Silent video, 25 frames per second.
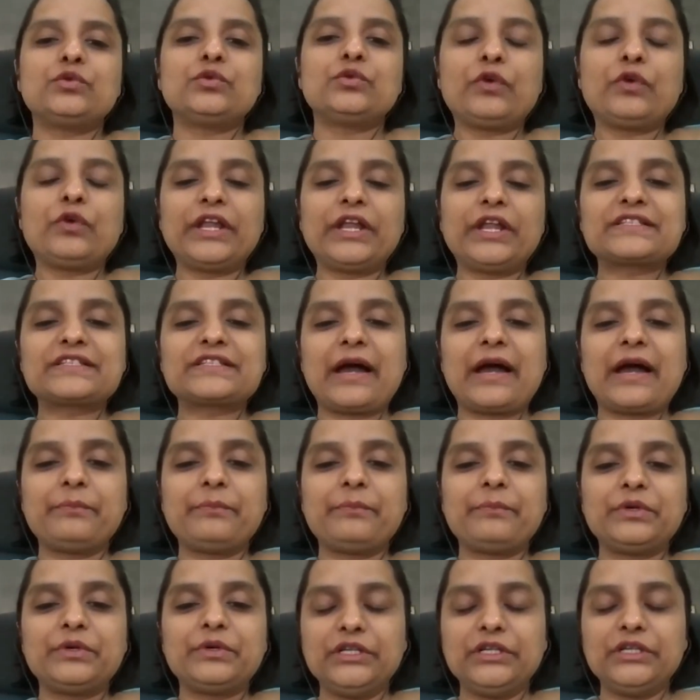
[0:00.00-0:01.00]
So for
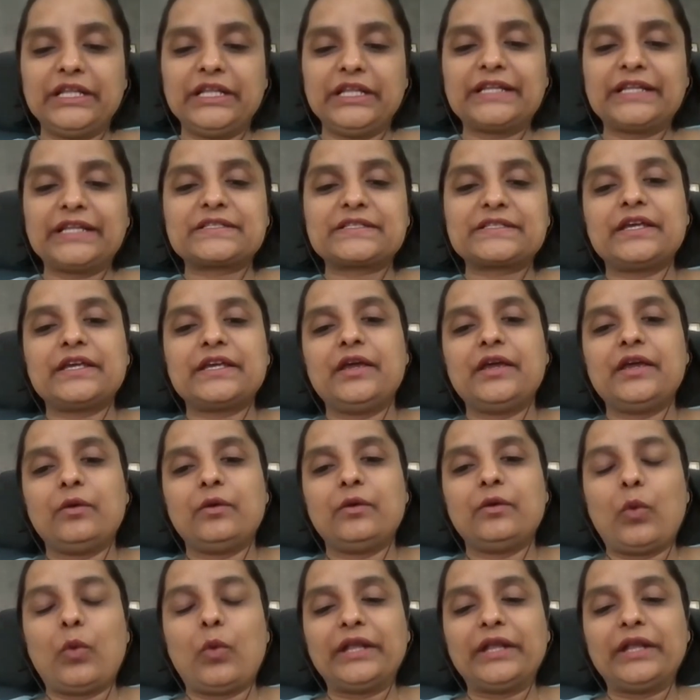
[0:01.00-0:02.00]
example, let's
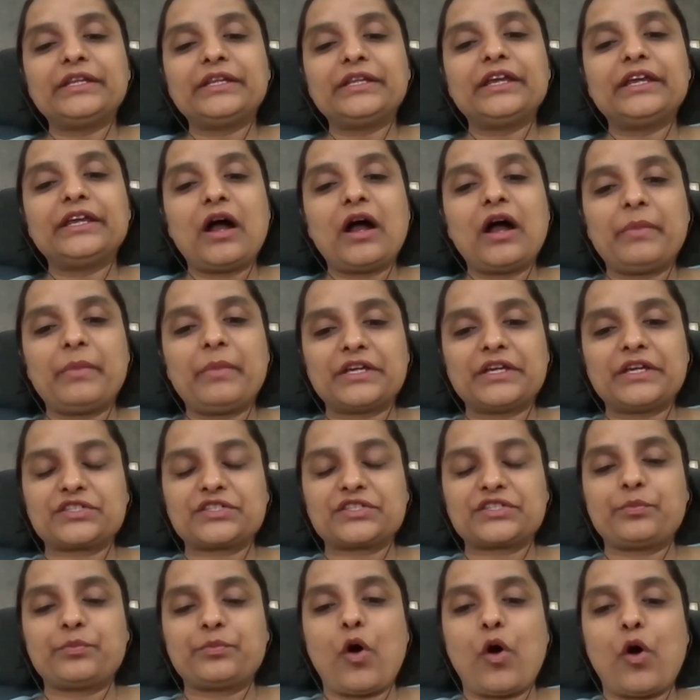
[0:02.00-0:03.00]
say one
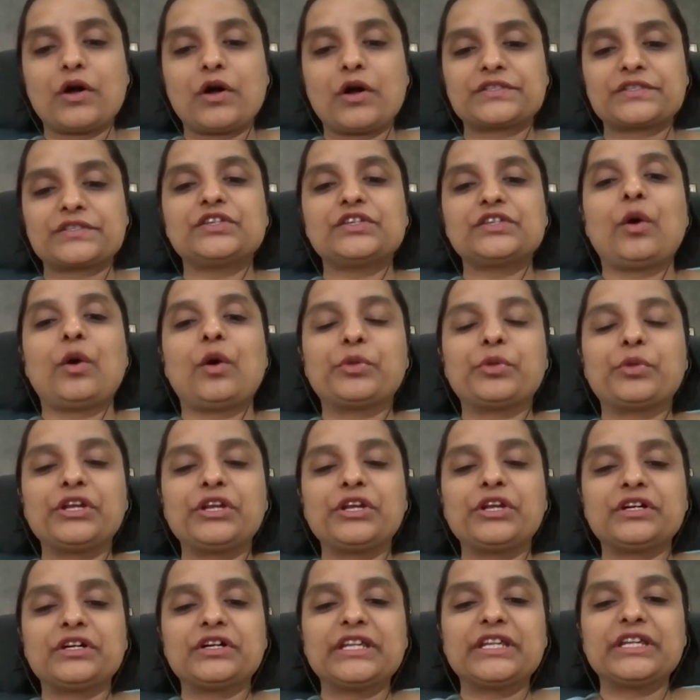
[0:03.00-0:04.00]
GigaMesh box the
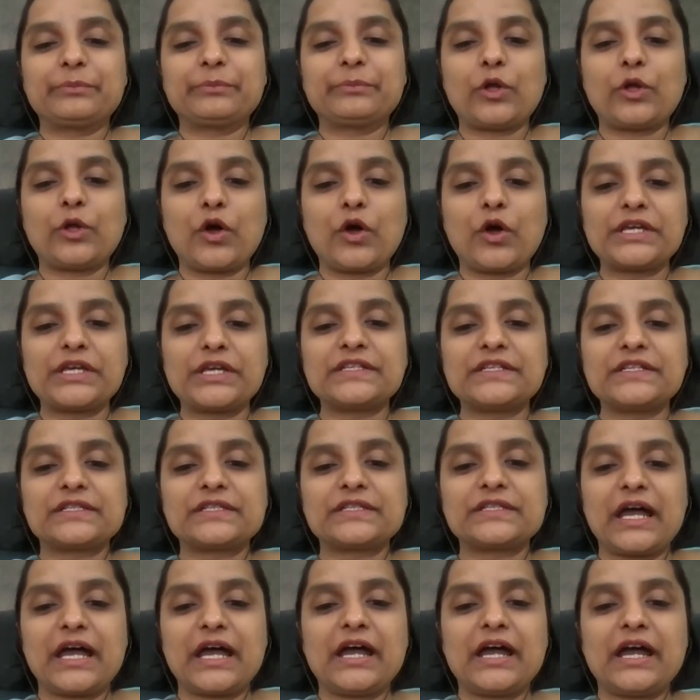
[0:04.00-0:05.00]
operator
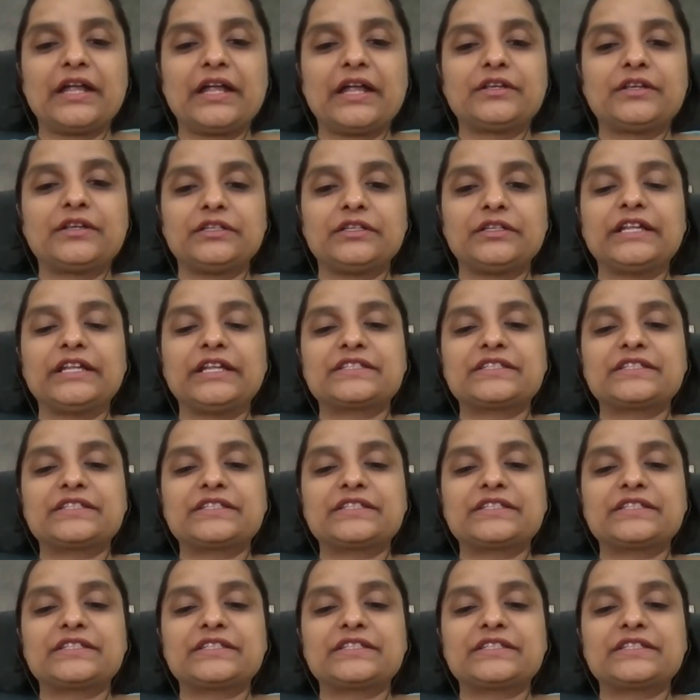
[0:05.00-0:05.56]
deploys at,